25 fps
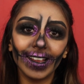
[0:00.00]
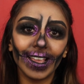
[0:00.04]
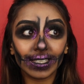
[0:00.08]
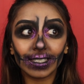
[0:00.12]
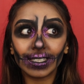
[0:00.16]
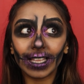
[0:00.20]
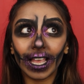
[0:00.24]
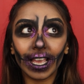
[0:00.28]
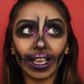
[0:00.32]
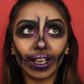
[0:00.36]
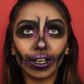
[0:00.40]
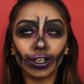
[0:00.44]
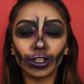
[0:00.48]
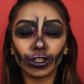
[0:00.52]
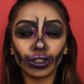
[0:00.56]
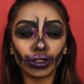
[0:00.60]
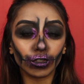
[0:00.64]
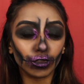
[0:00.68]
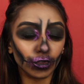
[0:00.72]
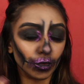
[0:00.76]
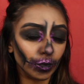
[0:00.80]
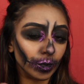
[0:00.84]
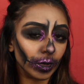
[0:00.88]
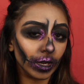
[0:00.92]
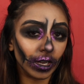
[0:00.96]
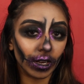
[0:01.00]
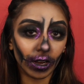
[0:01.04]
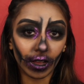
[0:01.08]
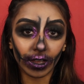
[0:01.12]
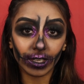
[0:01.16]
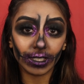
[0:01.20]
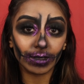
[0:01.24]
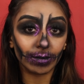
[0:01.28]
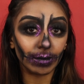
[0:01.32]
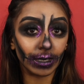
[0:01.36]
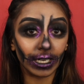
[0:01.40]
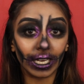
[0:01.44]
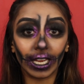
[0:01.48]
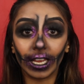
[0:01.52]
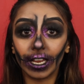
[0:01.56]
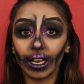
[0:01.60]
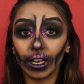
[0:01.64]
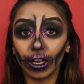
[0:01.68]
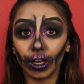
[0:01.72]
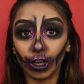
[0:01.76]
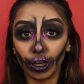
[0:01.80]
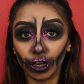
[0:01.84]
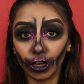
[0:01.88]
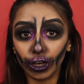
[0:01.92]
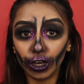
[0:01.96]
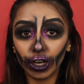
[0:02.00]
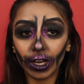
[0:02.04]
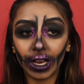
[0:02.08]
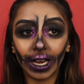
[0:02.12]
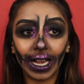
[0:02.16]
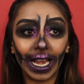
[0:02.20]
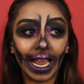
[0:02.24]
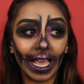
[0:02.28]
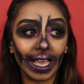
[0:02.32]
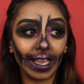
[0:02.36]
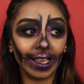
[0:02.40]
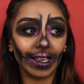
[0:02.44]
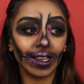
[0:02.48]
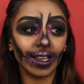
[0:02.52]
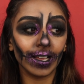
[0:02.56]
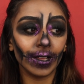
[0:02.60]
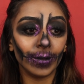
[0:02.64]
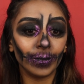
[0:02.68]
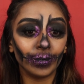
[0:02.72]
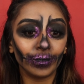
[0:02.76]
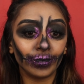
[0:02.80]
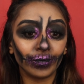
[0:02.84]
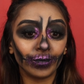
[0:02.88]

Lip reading: This is like a super last minute look, like